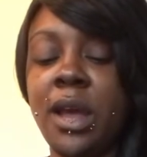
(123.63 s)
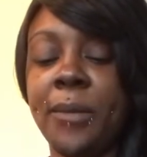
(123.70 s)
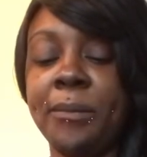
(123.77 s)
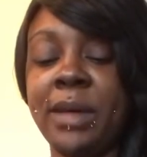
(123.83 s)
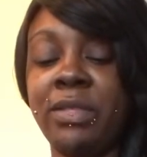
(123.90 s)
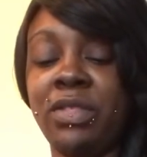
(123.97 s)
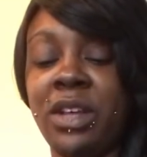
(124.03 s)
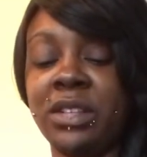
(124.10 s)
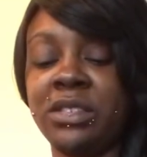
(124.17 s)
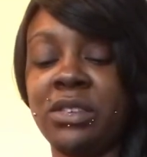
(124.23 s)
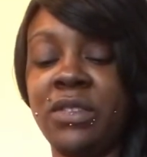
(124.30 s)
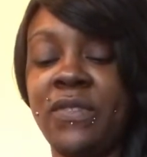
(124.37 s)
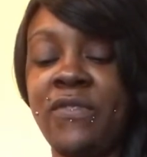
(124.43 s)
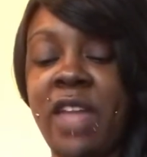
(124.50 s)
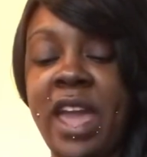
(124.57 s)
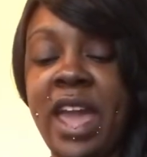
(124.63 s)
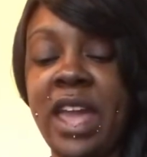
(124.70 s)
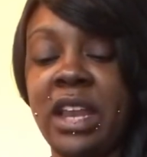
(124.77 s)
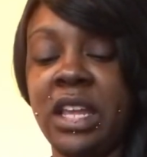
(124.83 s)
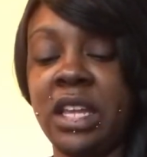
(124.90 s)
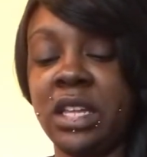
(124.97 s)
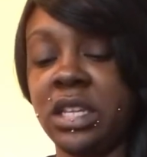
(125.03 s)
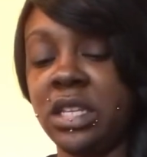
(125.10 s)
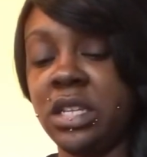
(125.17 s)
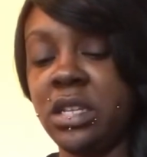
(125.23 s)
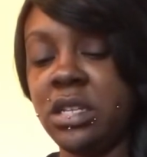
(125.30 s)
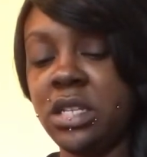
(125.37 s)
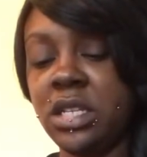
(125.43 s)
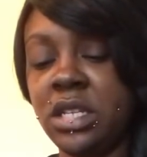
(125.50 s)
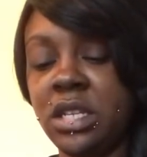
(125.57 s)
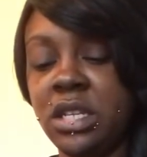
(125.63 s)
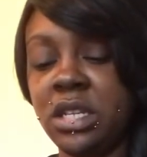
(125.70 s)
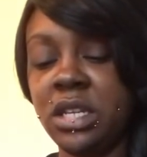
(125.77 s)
My thoughts on that is